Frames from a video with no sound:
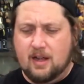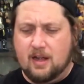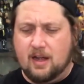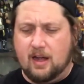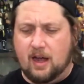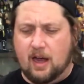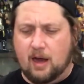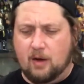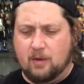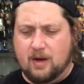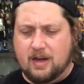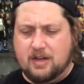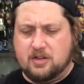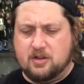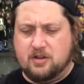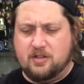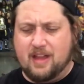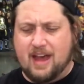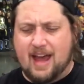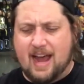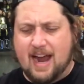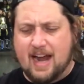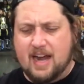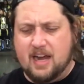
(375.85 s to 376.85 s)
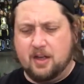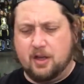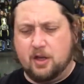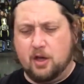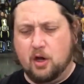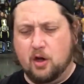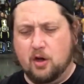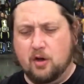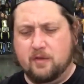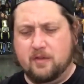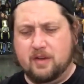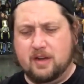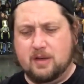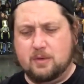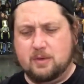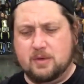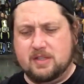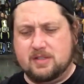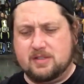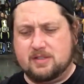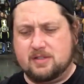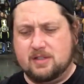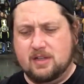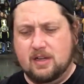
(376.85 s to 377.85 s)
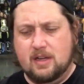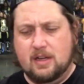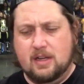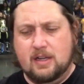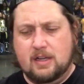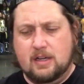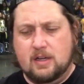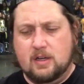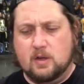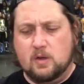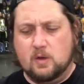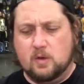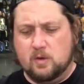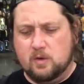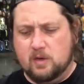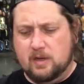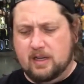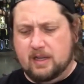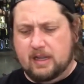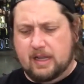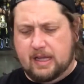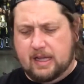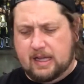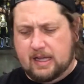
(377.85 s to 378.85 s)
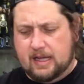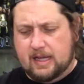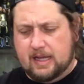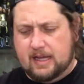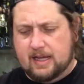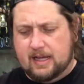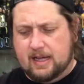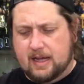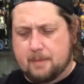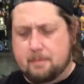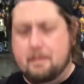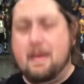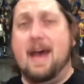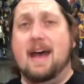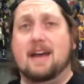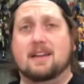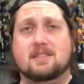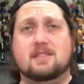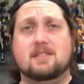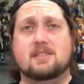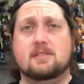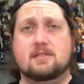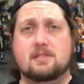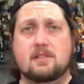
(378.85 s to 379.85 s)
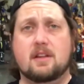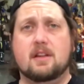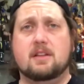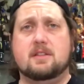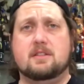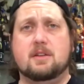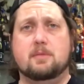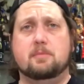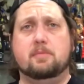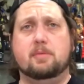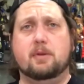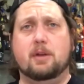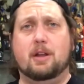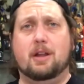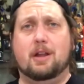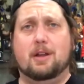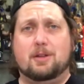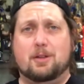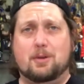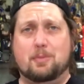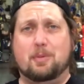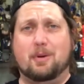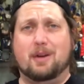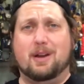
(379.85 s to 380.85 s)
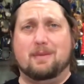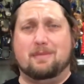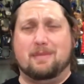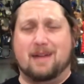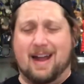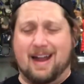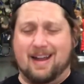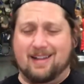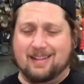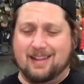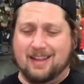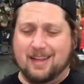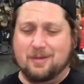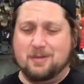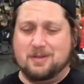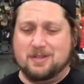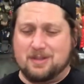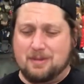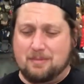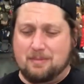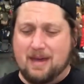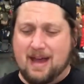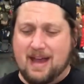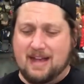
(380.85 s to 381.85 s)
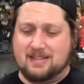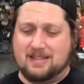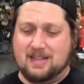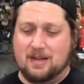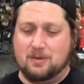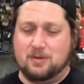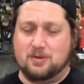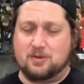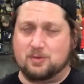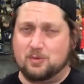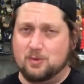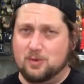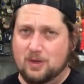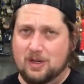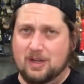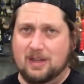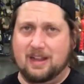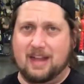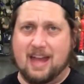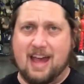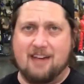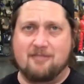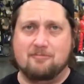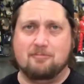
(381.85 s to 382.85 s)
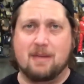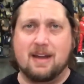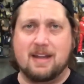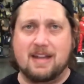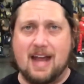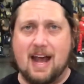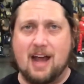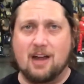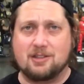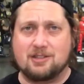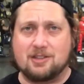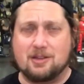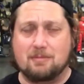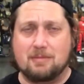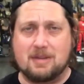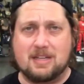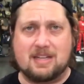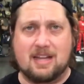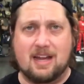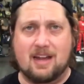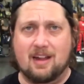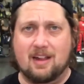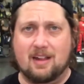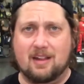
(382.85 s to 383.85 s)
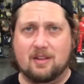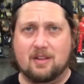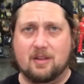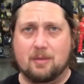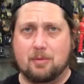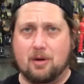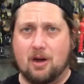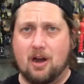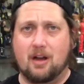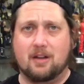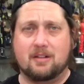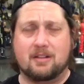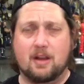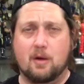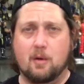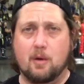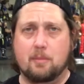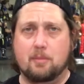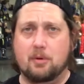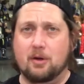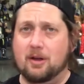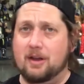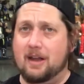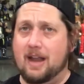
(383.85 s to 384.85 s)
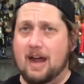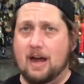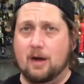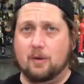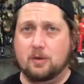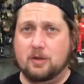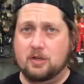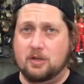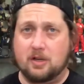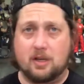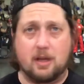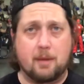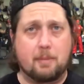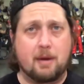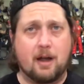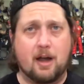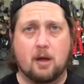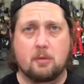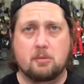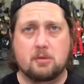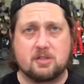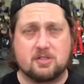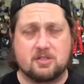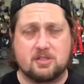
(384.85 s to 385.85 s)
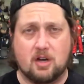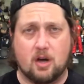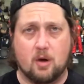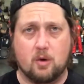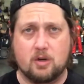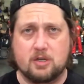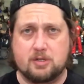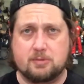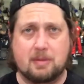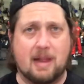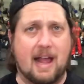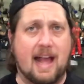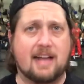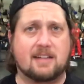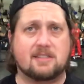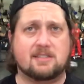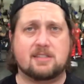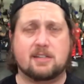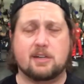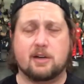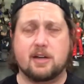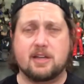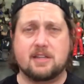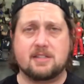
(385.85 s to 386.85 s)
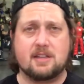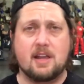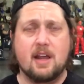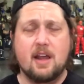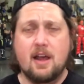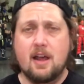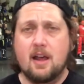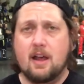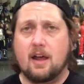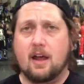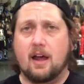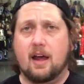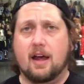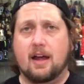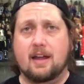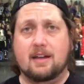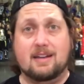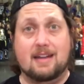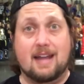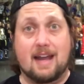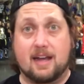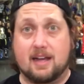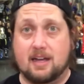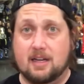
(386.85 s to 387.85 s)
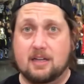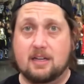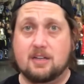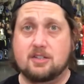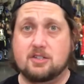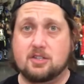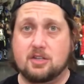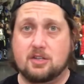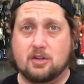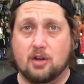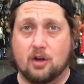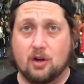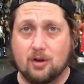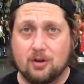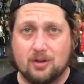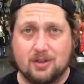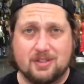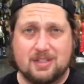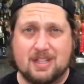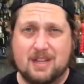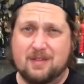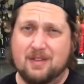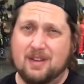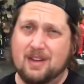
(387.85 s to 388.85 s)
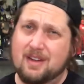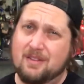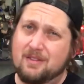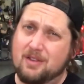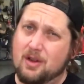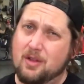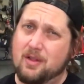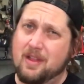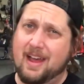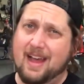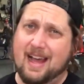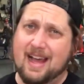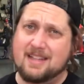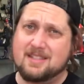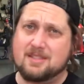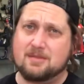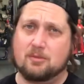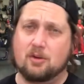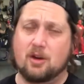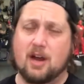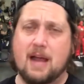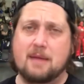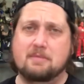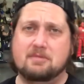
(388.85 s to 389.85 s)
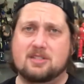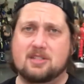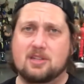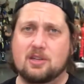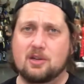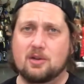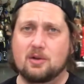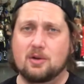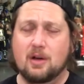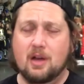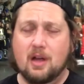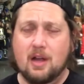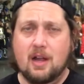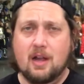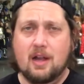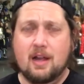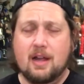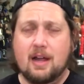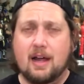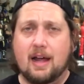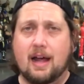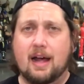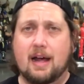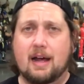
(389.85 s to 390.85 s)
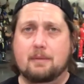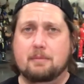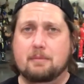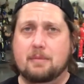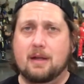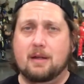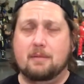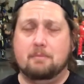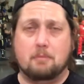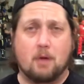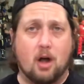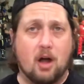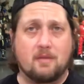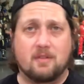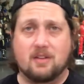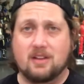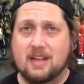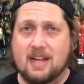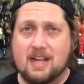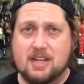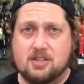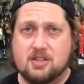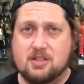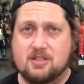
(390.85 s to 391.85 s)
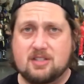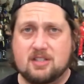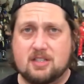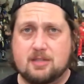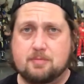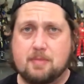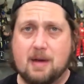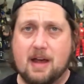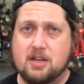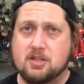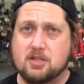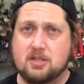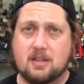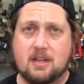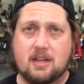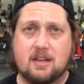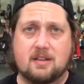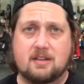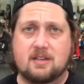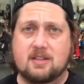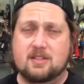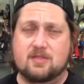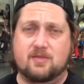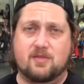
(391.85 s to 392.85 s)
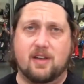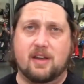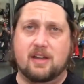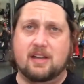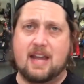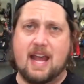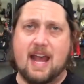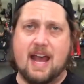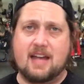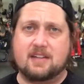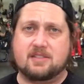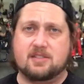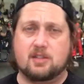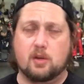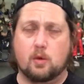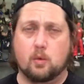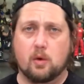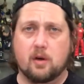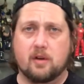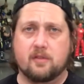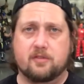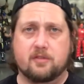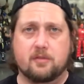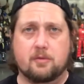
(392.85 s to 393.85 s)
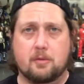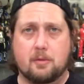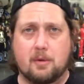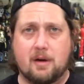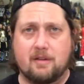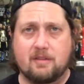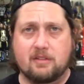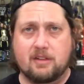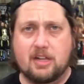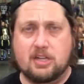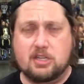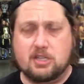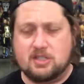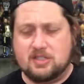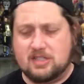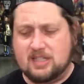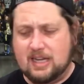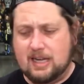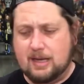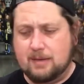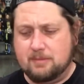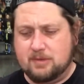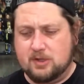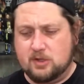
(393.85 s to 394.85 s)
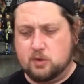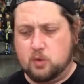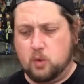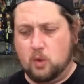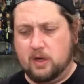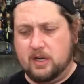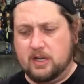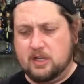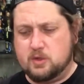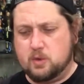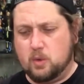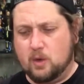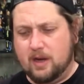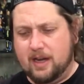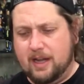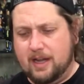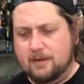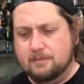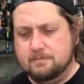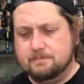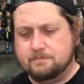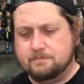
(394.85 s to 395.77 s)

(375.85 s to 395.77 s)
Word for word: Uh, right during the height of COVID, it was really uh, a mess, uh, to put it to put it mildly. It was a mess. I was really having my doubts on Mattel and the product they were putting out when you compare them to Star Wars Black Series, uh, NECA Ninja Turtles even, even though they got some gripes too. Um, but Marvel Legends especially, just fantastic work from the Marvel Legends team in twenty twenty.